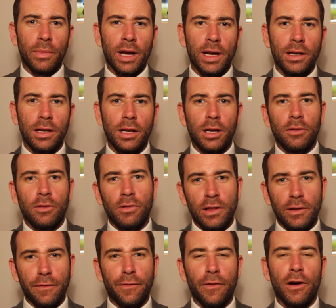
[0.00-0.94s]
mate,
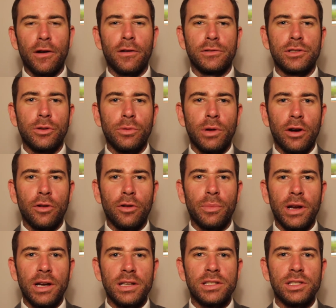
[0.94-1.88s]
run the final 200
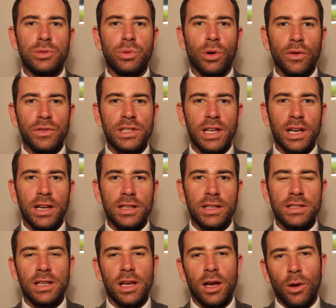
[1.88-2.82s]
metres in 12
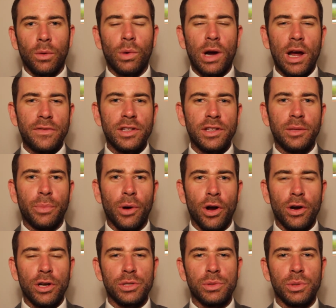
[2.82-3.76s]
seconds, wave to the
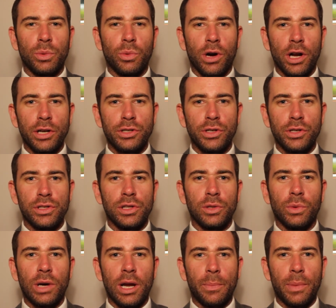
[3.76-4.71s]
bogans with the white shoes on
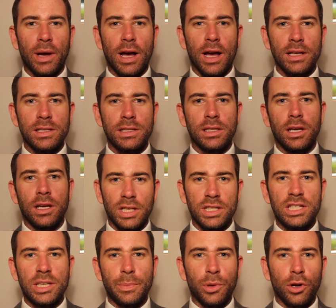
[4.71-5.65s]
the way past,
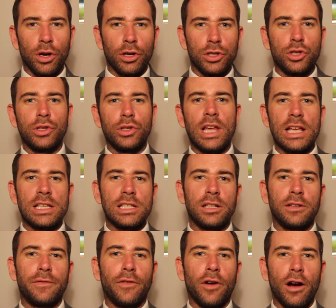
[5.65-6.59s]
sipping on a
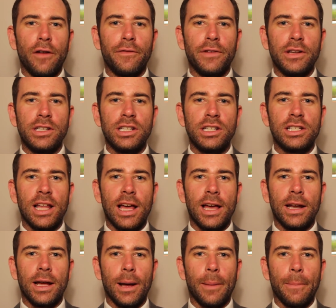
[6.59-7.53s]
2005 vintage
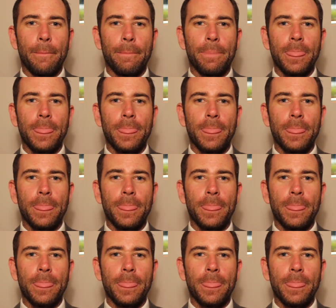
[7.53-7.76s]
later.